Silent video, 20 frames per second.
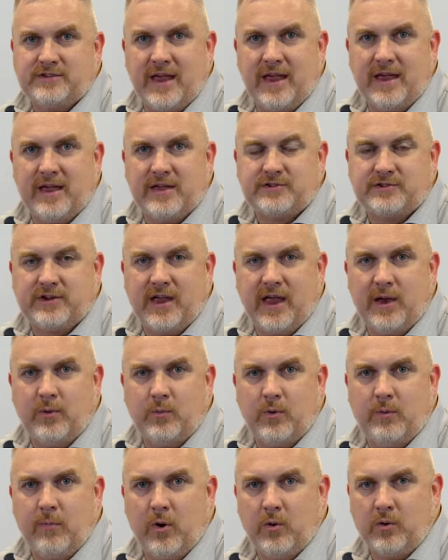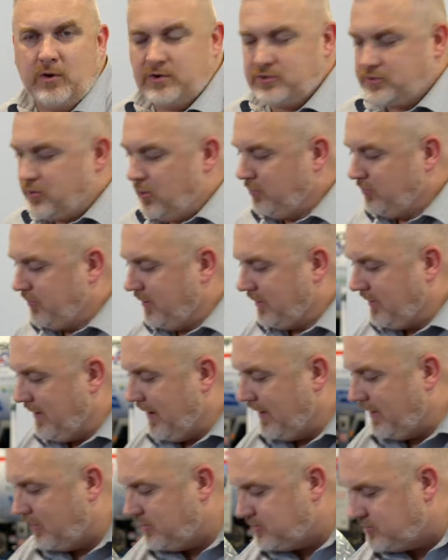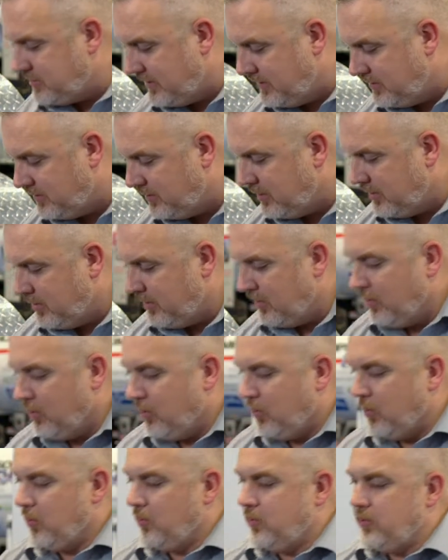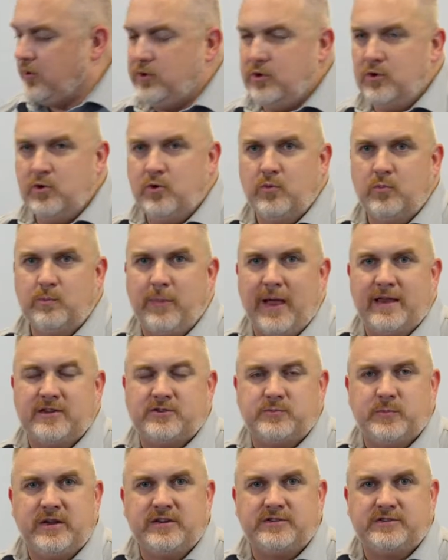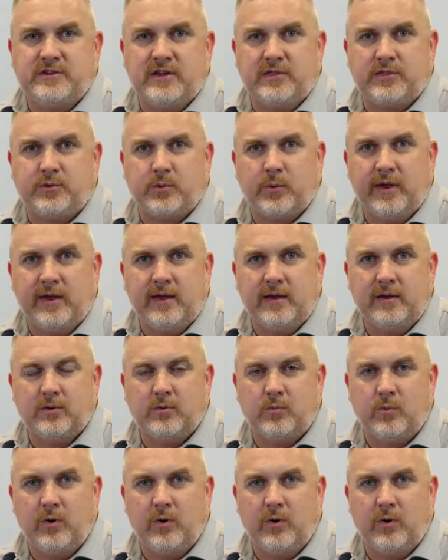ASK remote control technology or the new BASE PC3